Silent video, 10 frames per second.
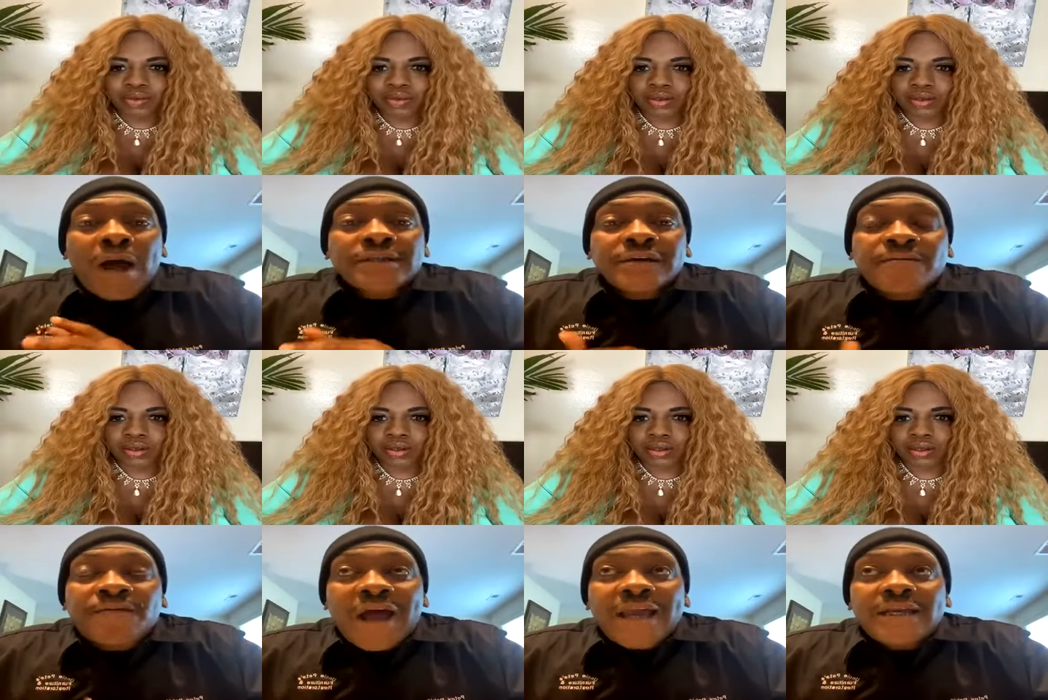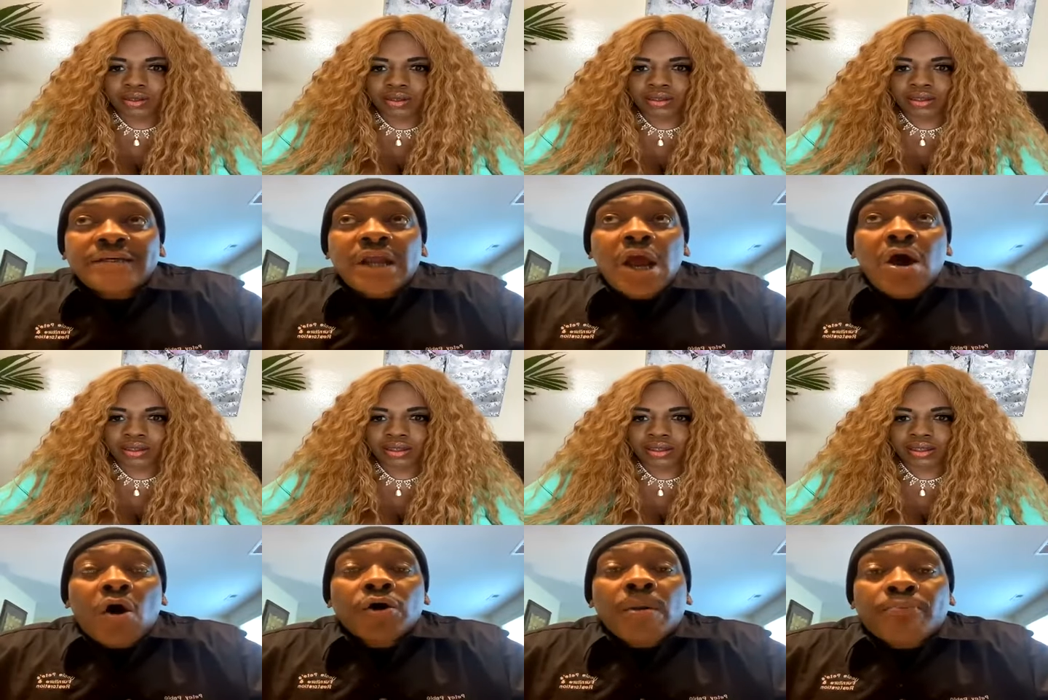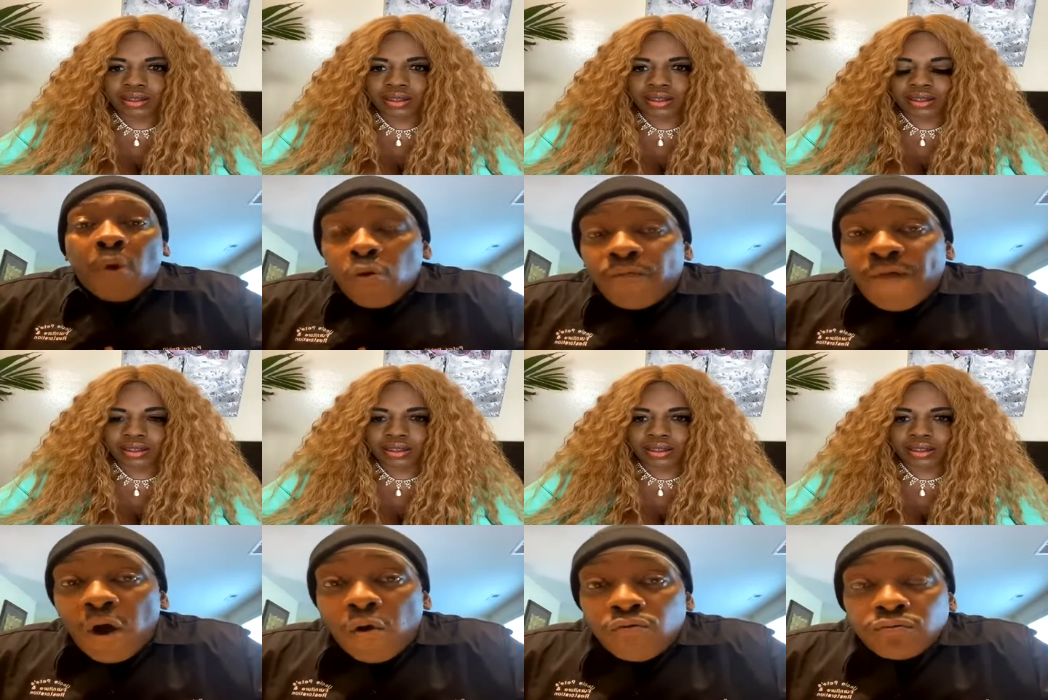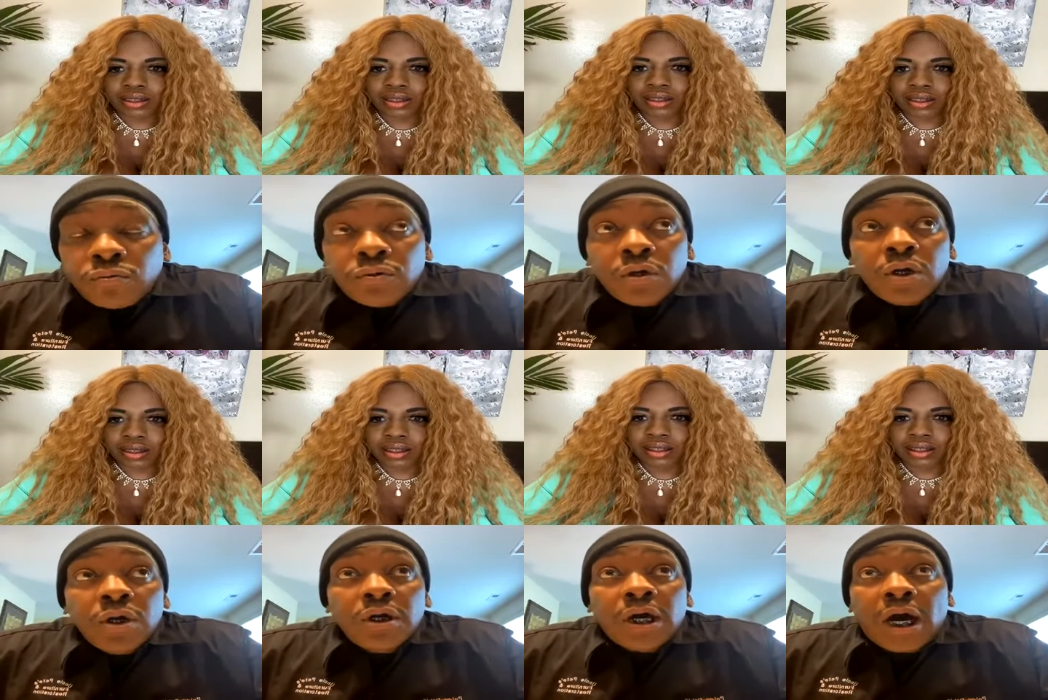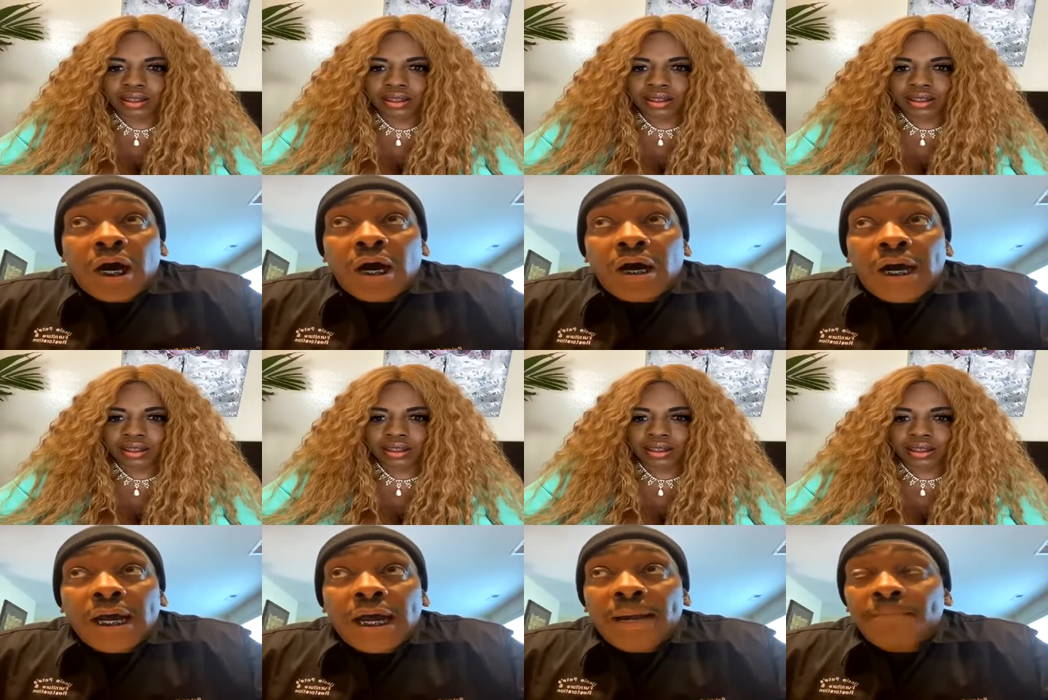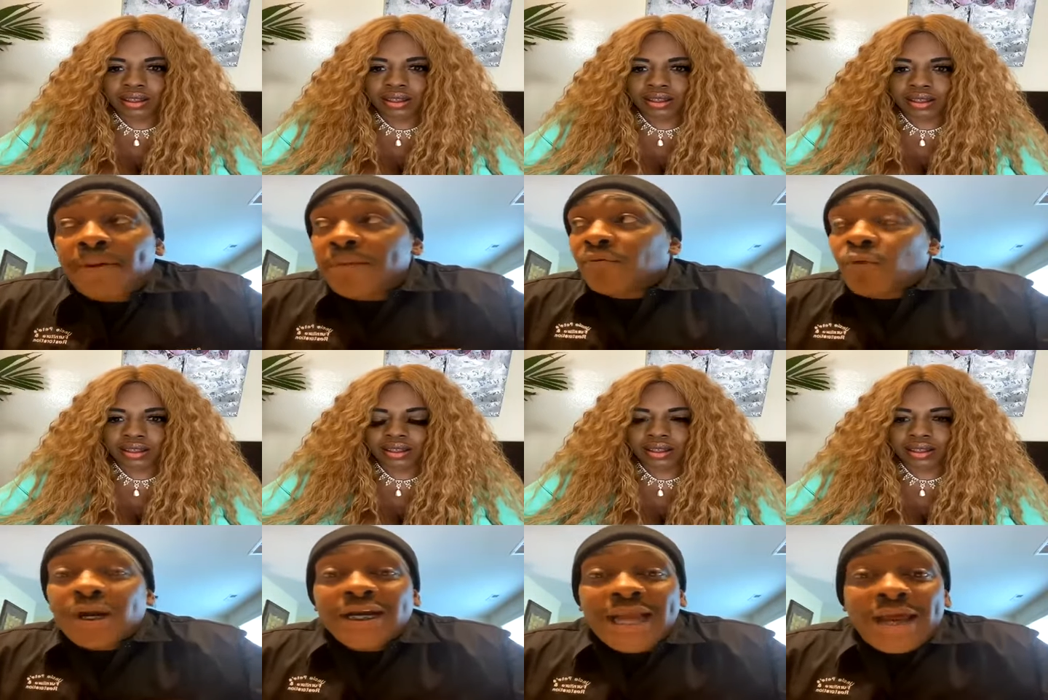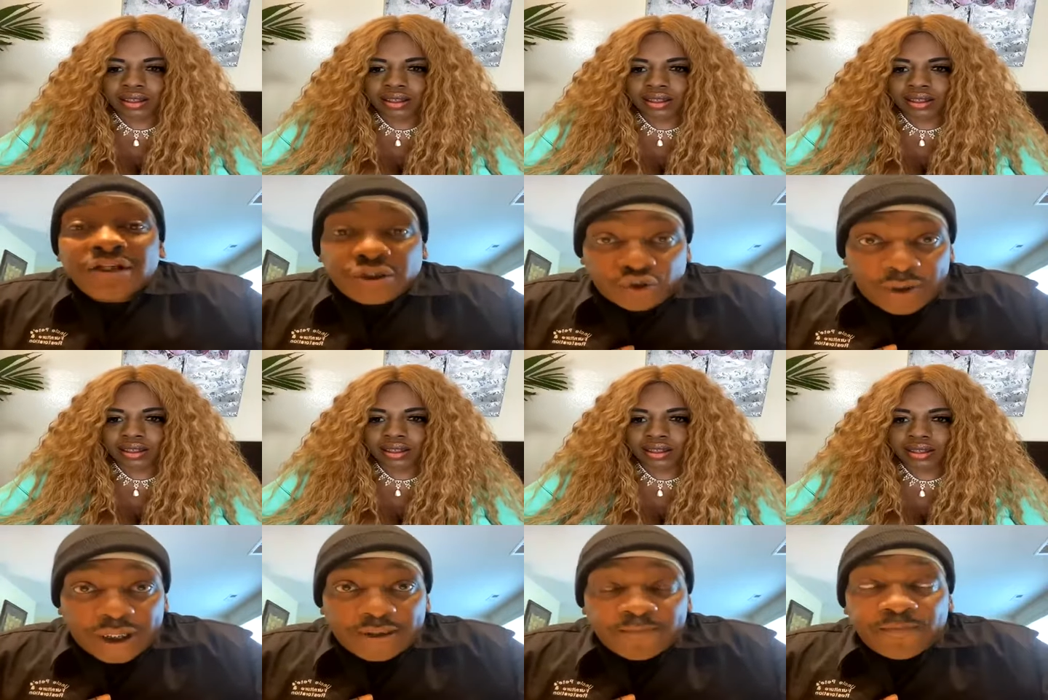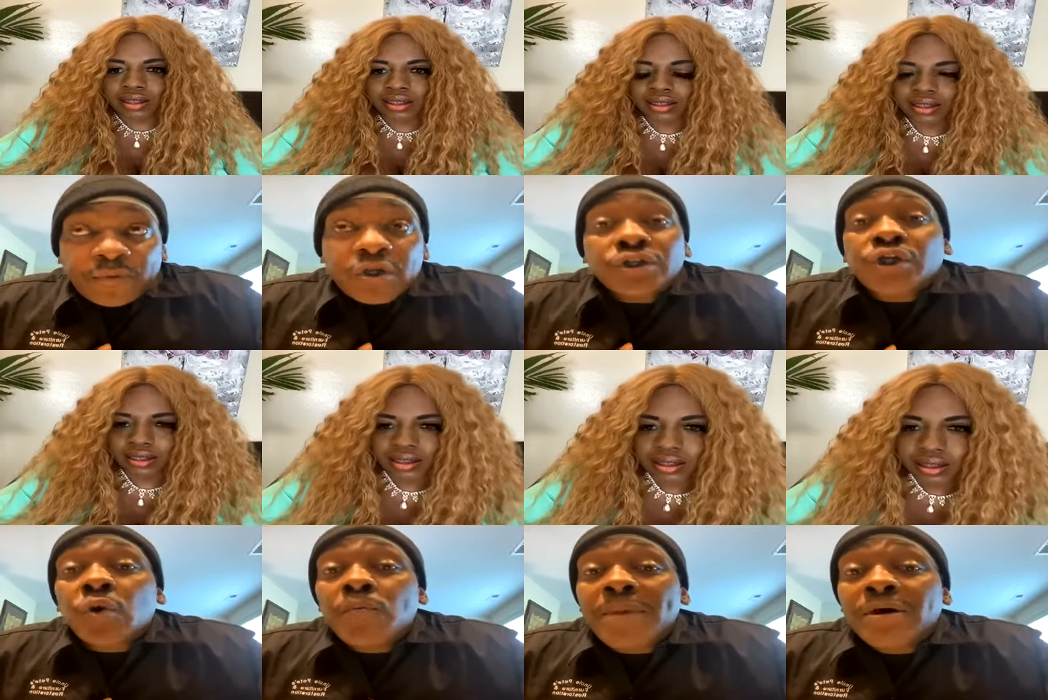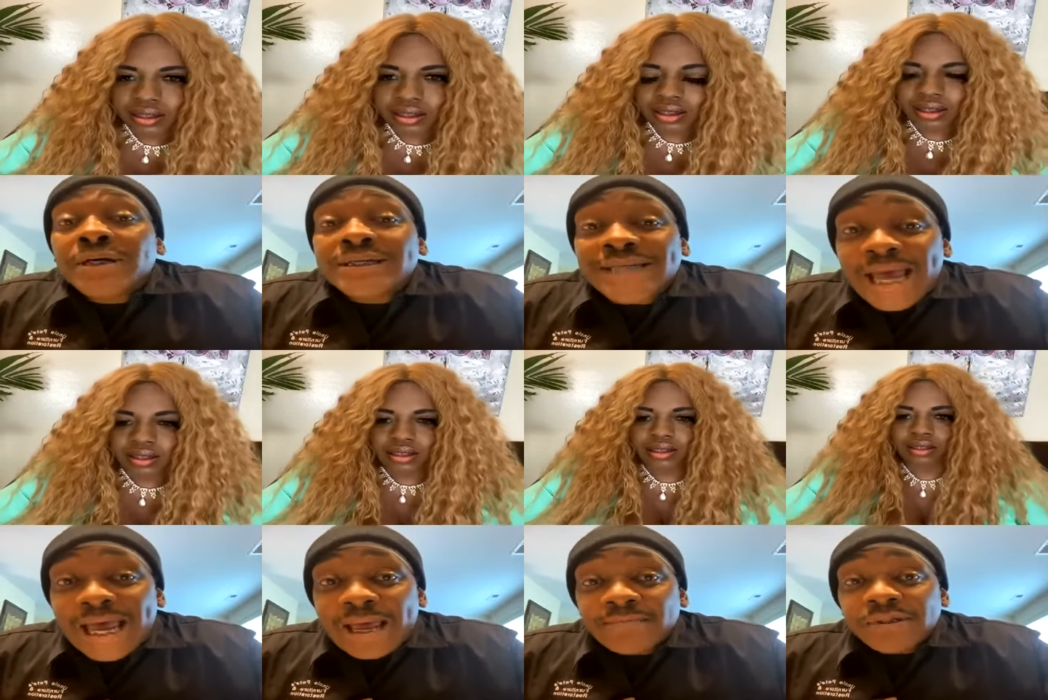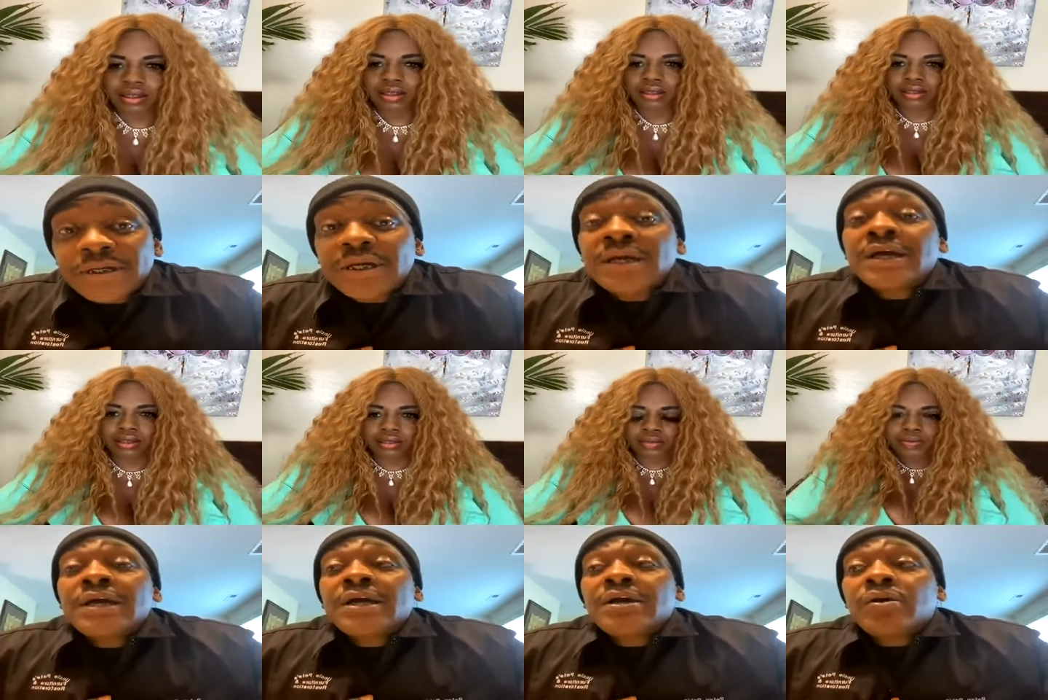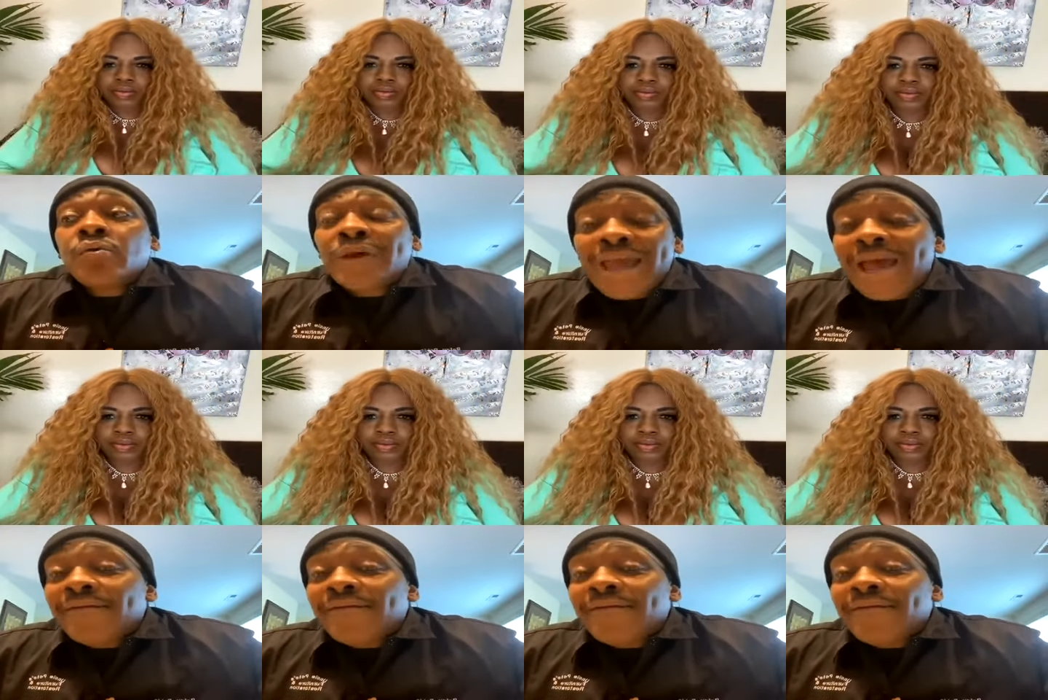Speaker 1: a fight on a broke phone, uh, and people running down the street two million times. We have